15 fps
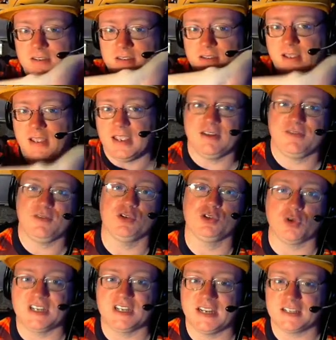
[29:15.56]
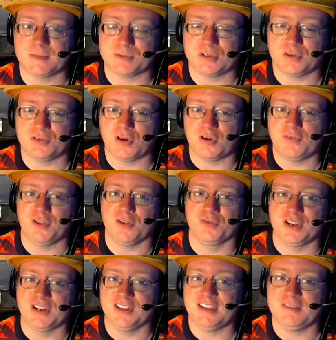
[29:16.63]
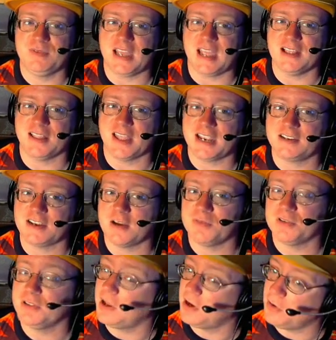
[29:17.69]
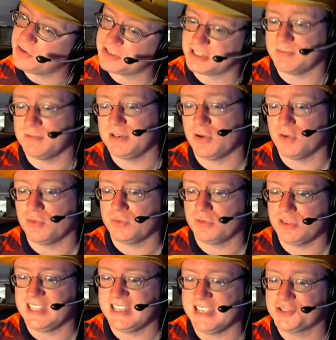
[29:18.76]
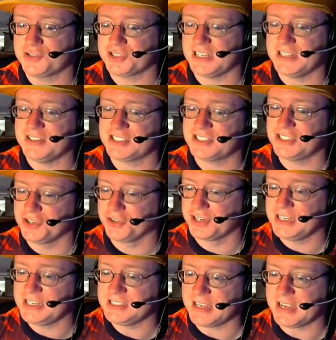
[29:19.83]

And if you enjoyed today's episode, though, feel free to leave me a like down below and just let me know the interest in the series.